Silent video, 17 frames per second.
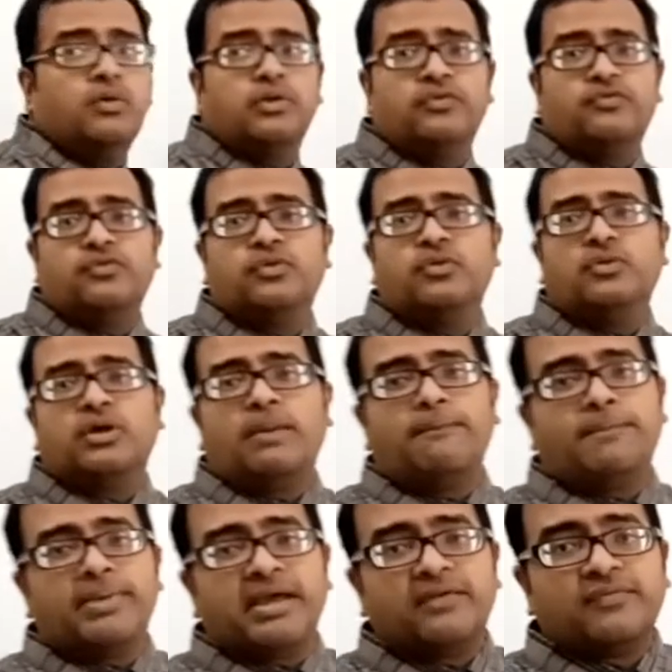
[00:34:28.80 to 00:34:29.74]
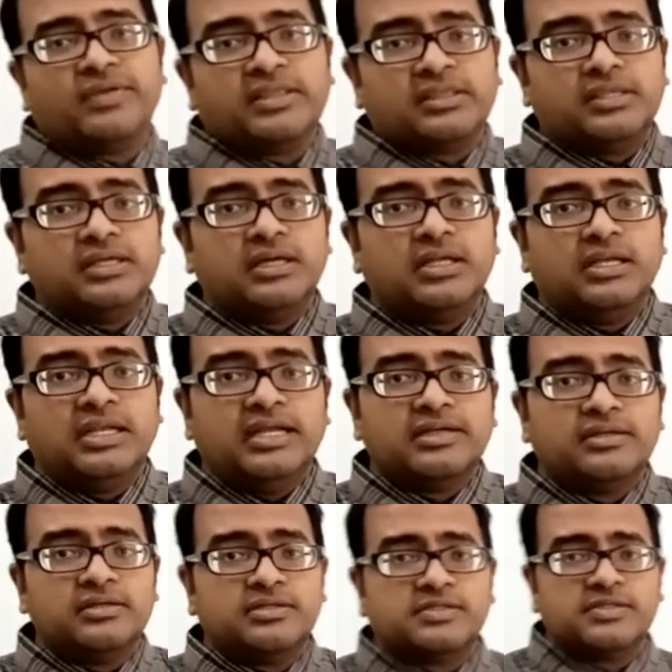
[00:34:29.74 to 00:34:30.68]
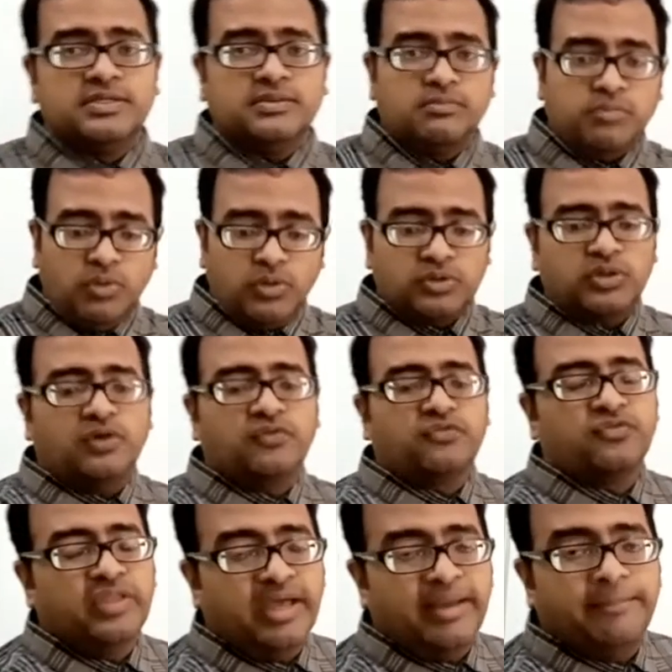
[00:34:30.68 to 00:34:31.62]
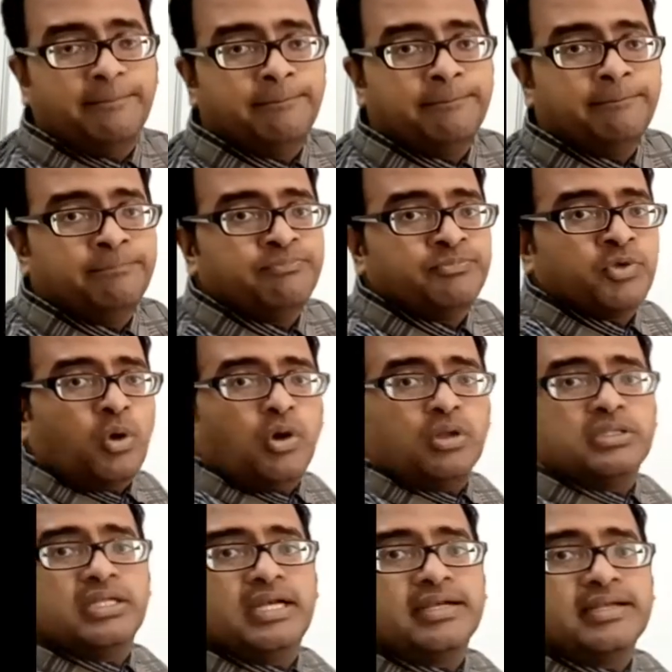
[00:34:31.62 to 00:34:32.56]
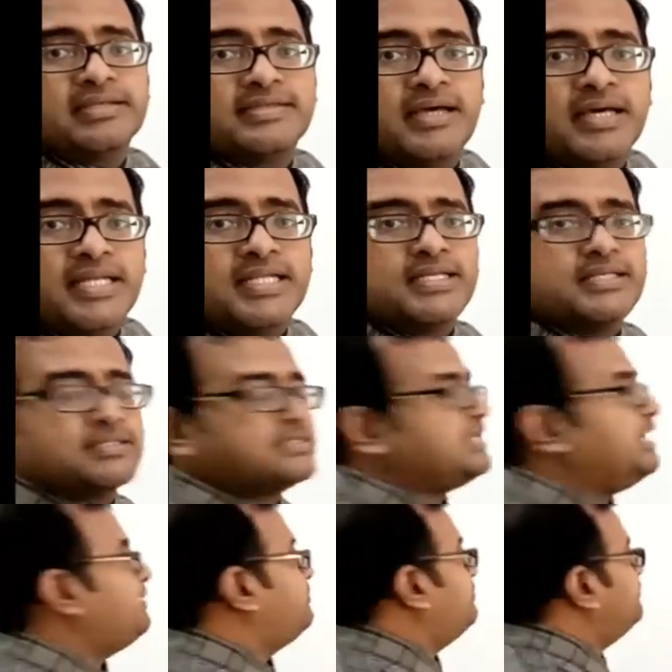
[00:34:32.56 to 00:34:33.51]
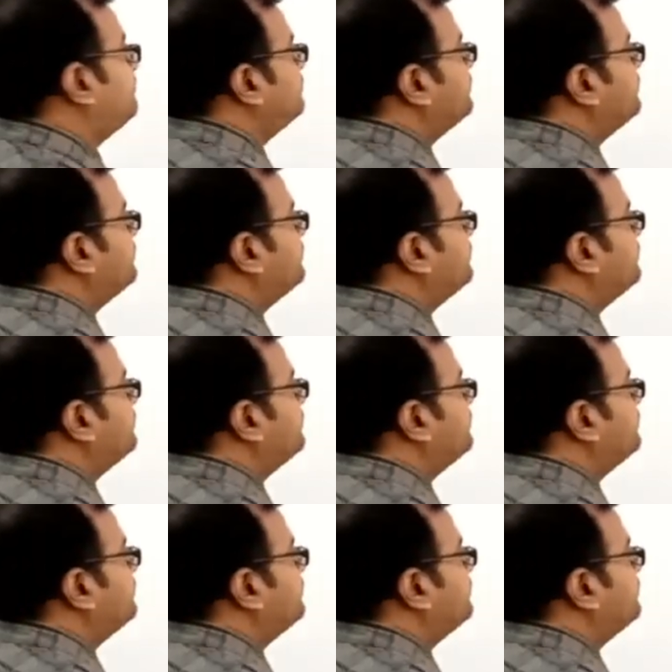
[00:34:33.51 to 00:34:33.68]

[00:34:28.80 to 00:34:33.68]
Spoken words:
if you compare with the letters in both of them, all the letters are same,